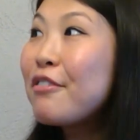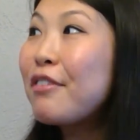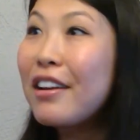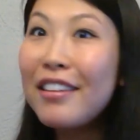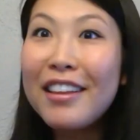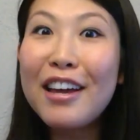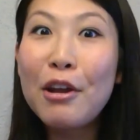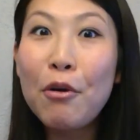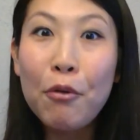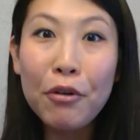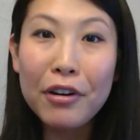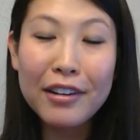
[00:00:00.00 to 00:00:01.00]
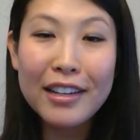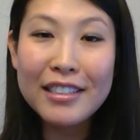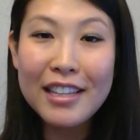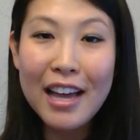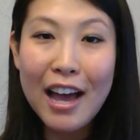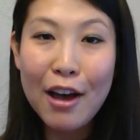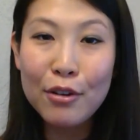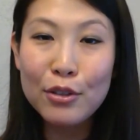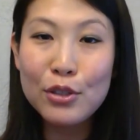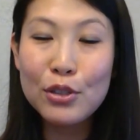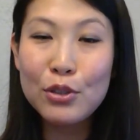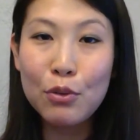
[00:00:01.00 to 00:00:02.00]
Finally got to organize the
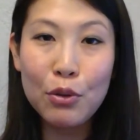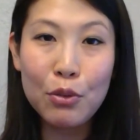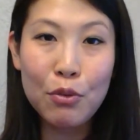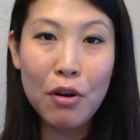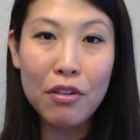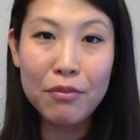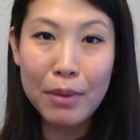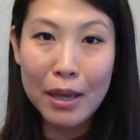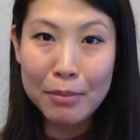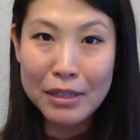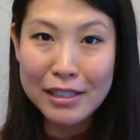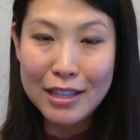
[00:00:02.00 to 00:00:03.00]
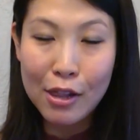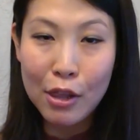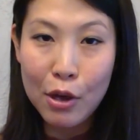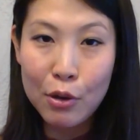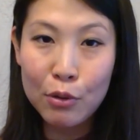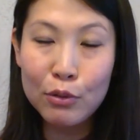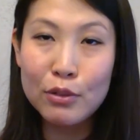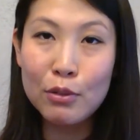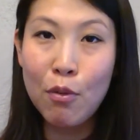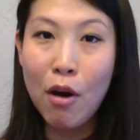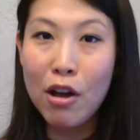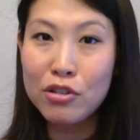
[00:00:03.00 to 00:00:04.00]
house, sort through all of baby's clothes,
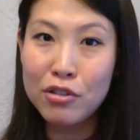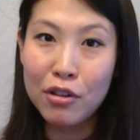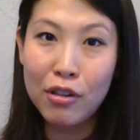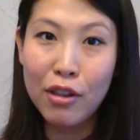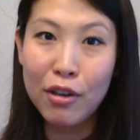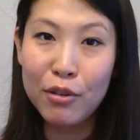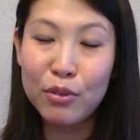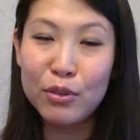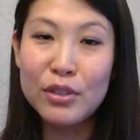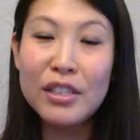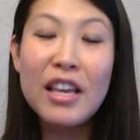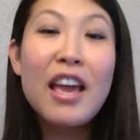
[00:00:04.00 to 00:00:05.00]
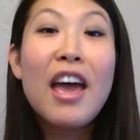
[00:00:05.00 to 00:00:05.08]
wash the clothes,